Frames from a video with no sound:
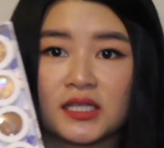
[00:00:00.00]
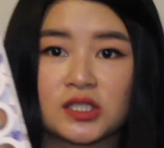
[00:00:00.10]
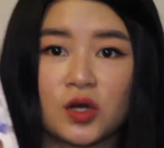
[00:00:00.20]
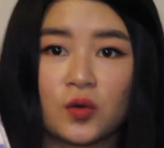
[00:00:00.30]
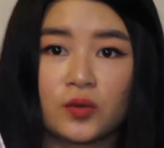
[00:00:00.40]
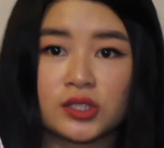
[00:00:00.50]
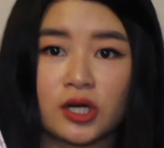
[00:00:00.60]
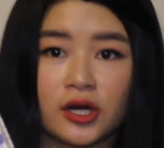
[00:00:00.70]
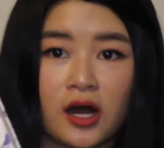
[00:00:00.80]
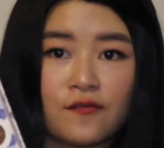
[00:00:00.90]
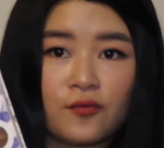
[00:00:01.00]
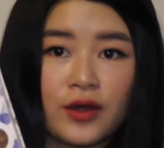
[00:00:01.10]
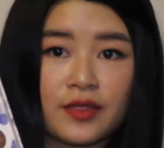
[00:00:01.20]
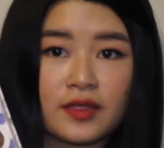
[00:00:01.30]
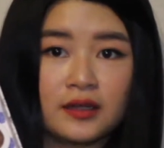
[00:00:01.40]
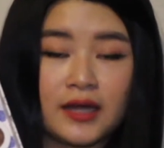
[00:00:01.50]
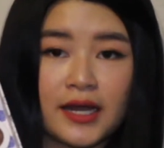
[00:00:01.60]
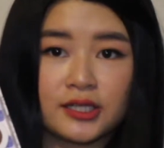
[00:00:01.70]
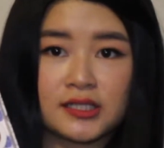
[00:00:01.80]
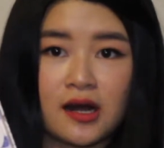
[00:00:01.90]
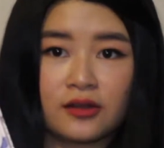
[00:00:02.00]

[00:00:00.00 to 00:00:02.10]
So we'll start off with the lightest